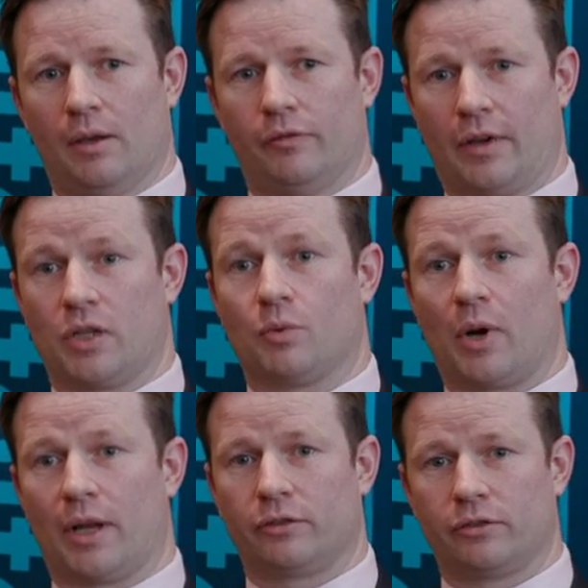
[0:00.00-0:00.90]
financial
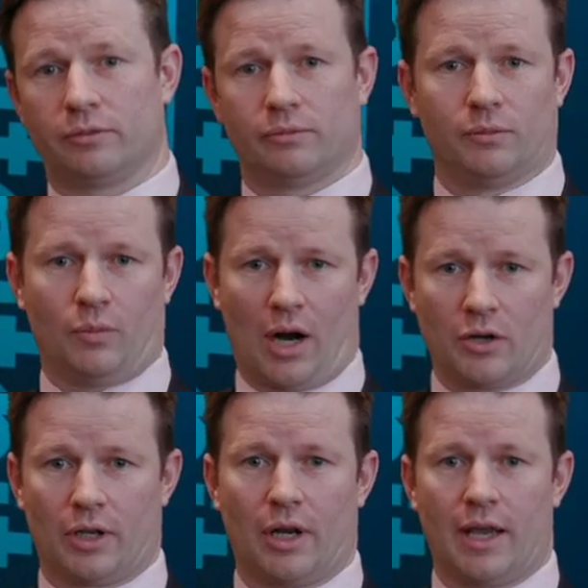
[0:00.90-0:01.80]
product.
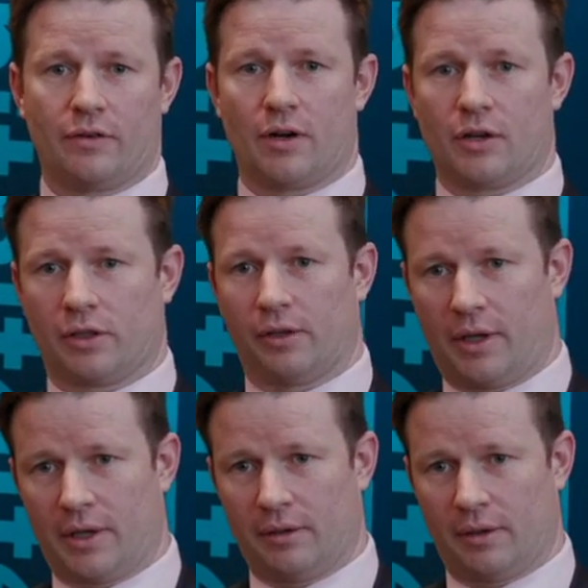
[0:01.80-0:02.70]
Article 8 and Article
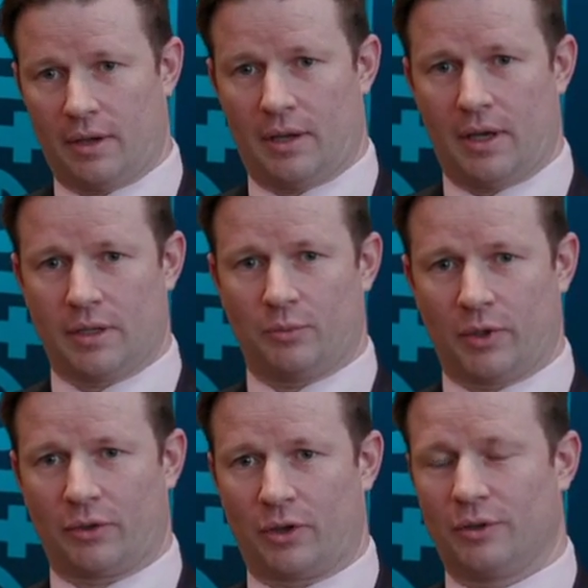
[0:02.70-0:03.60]
9 is
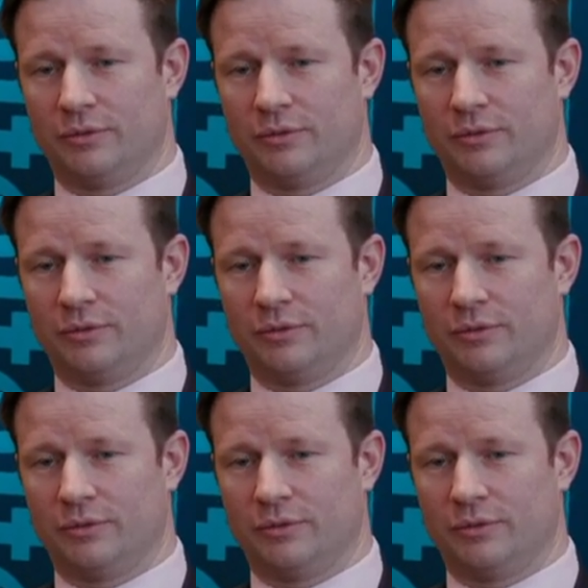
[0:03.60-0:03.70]
what they're